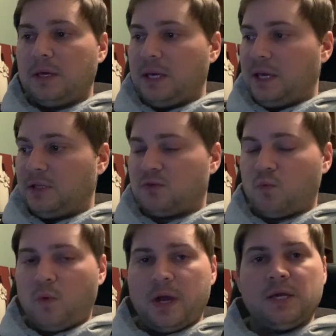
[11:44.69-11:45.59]
it's
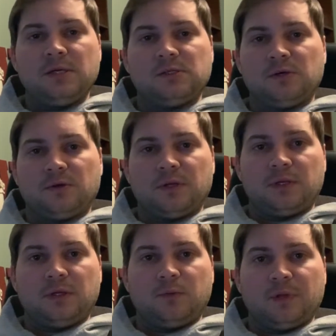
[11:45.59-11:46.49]
way easier than
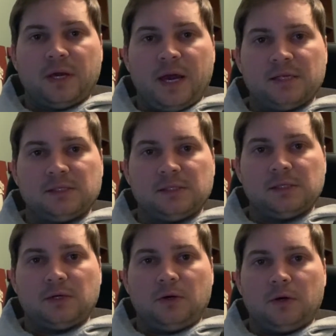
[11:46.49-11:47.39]
dealing with a
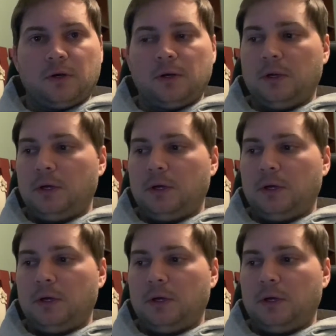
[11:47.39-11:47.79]
gasoline car.